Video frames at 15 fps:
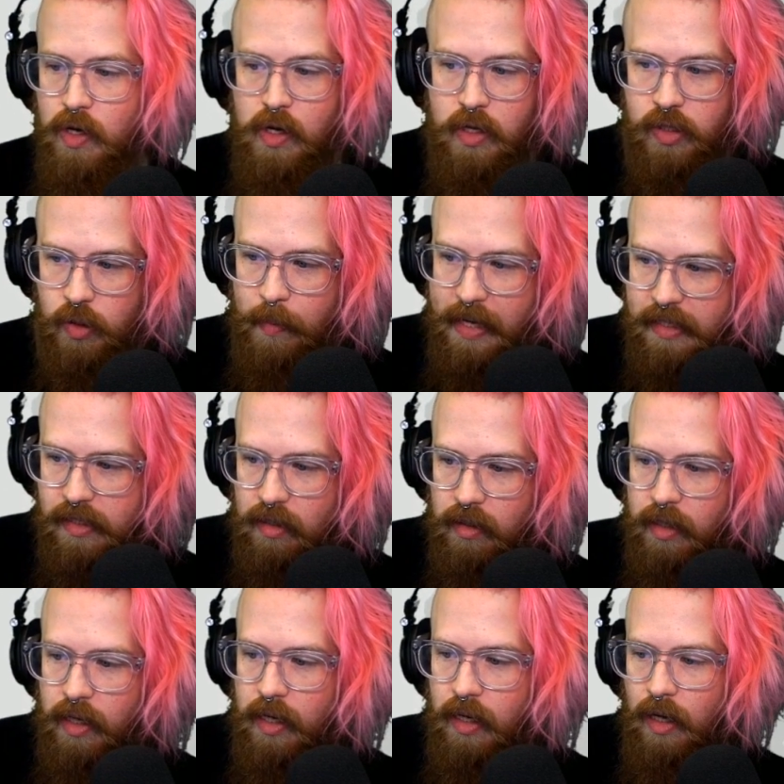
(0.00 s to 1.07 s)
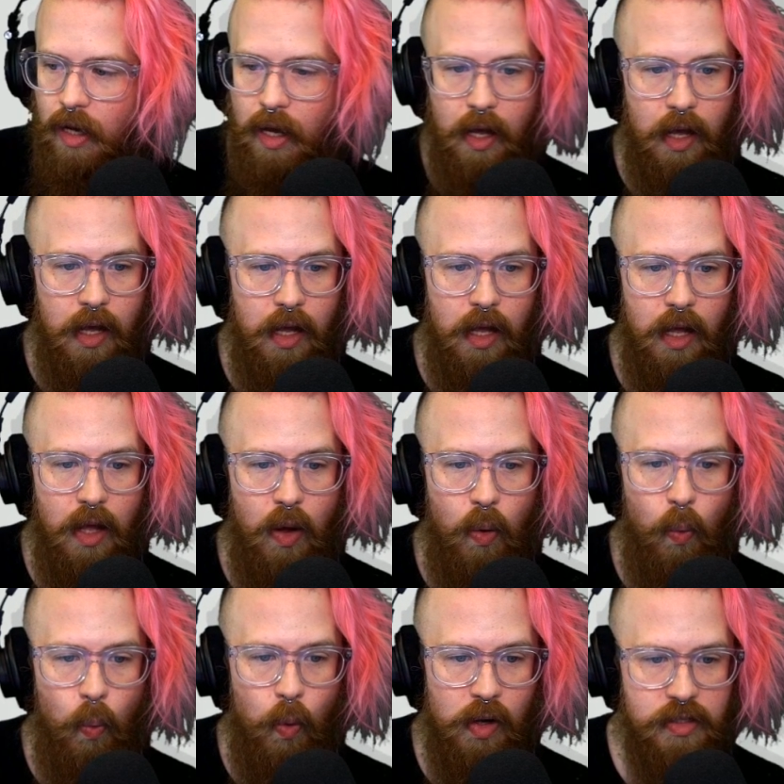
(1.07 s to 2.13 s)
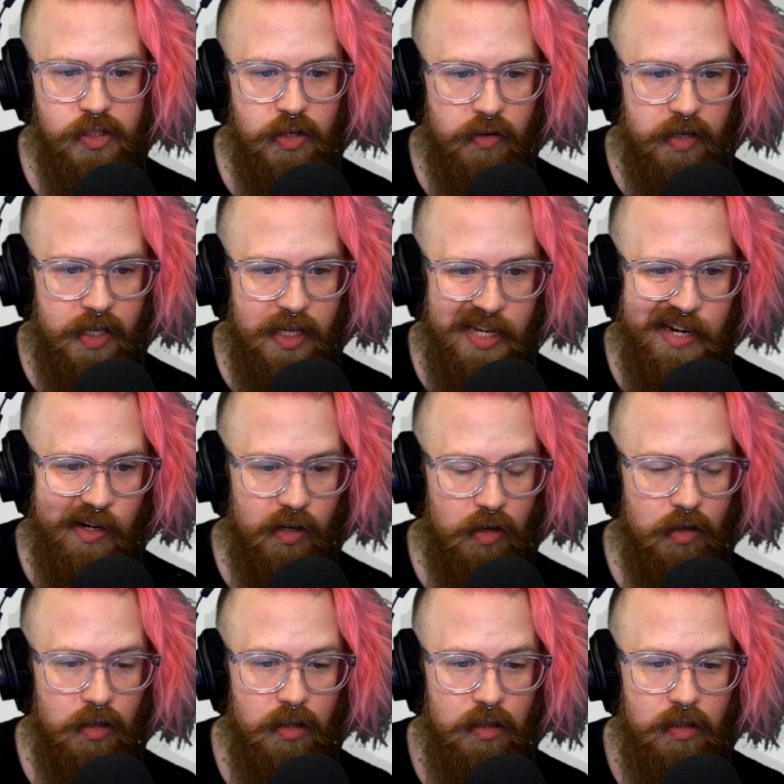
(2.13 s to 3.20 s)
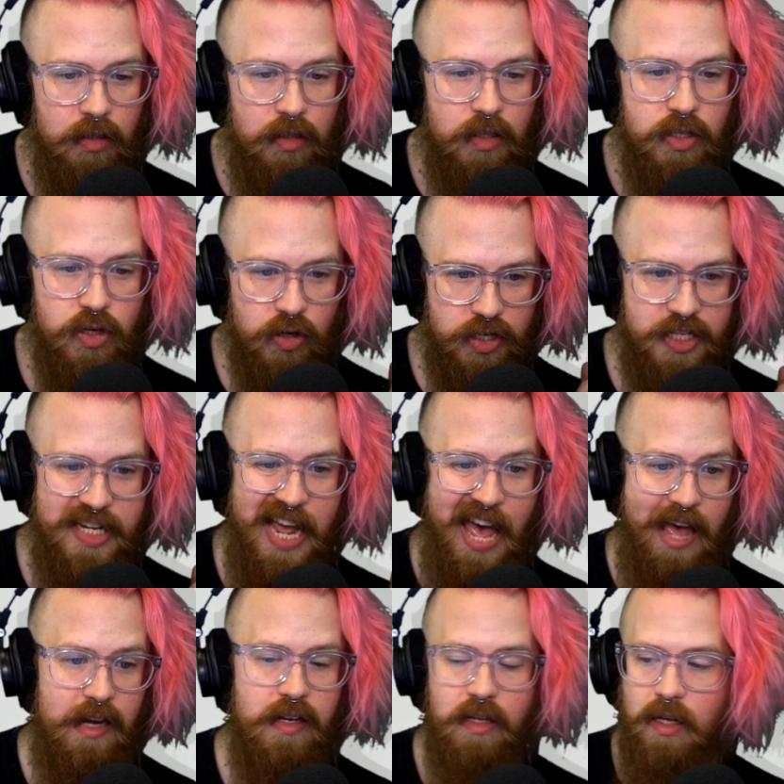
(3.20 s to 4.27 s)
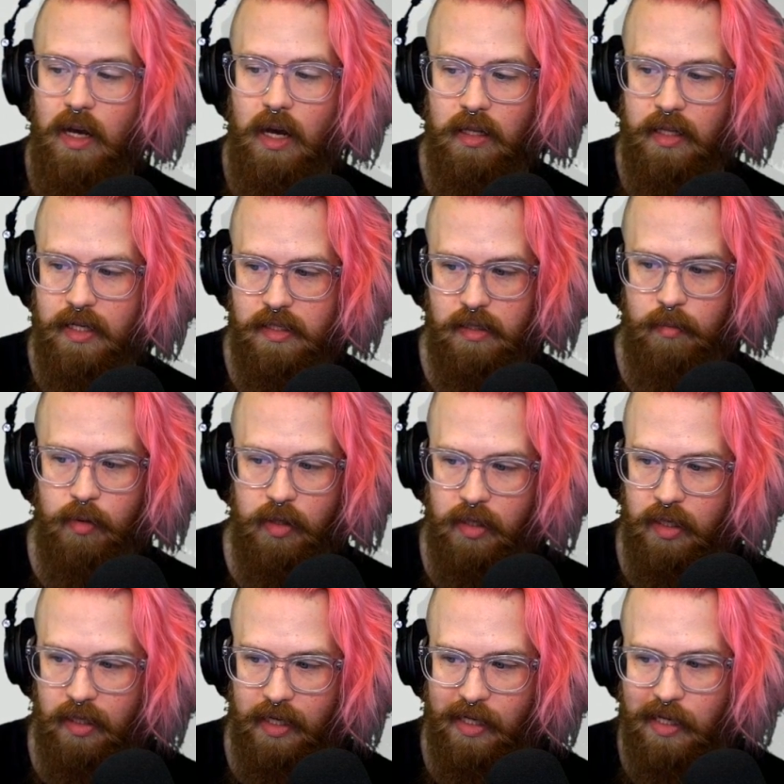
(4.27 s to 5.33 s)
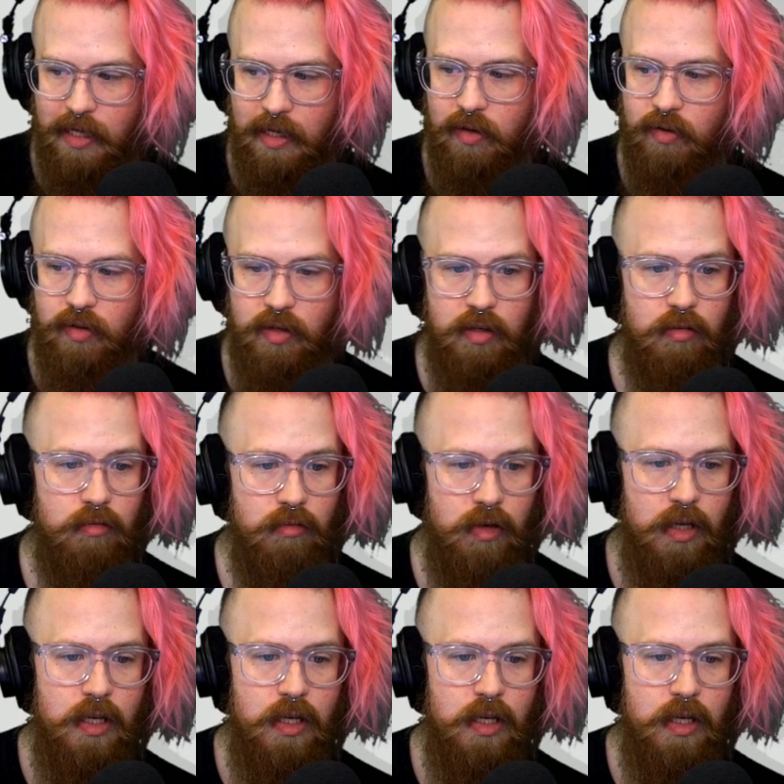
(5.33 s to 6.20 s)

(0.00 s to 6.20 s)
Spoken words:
So basically, once you're here, you're dead unless someone can like heal you.